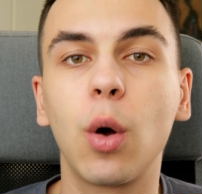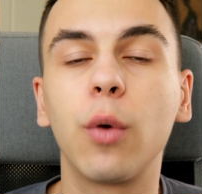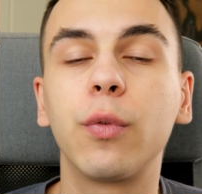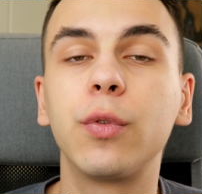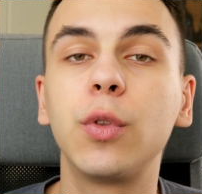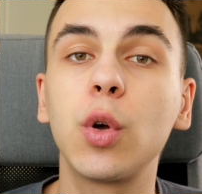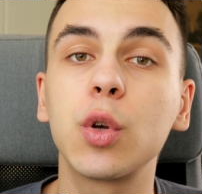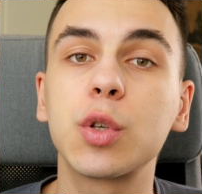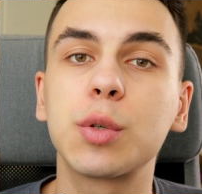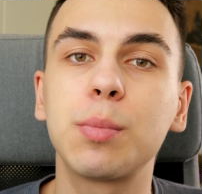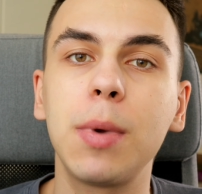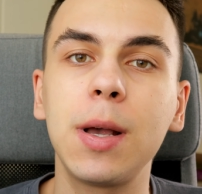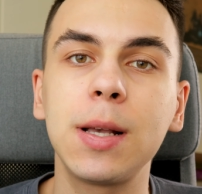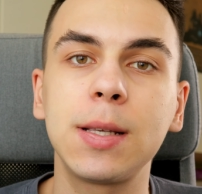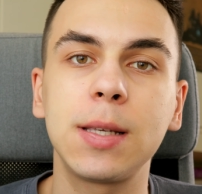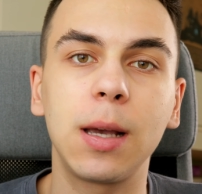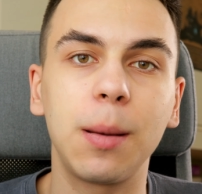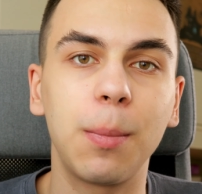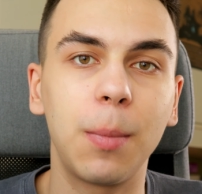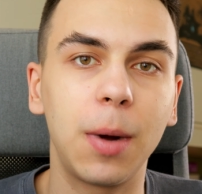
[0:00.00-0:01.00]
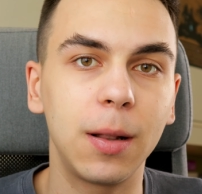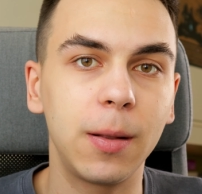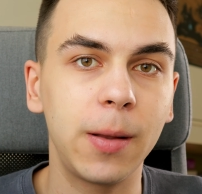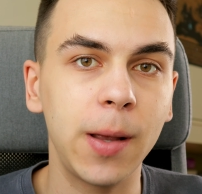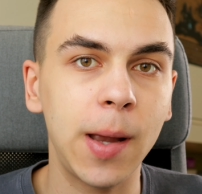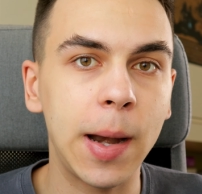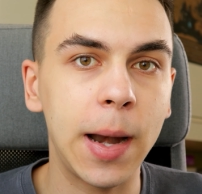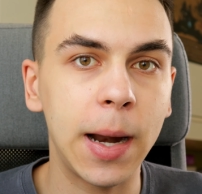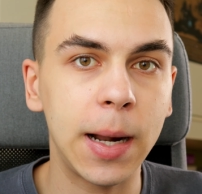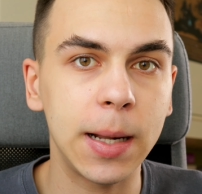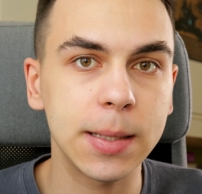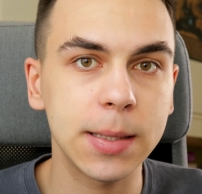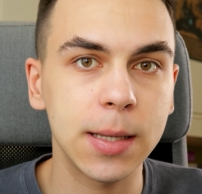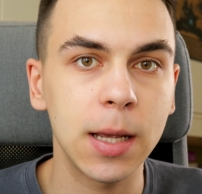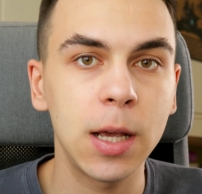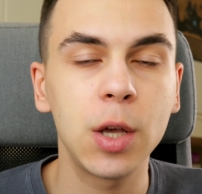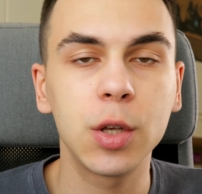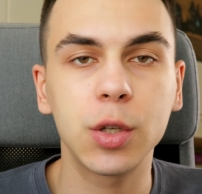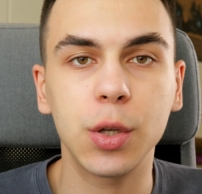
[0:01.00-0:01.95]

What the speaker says: of those basic materials,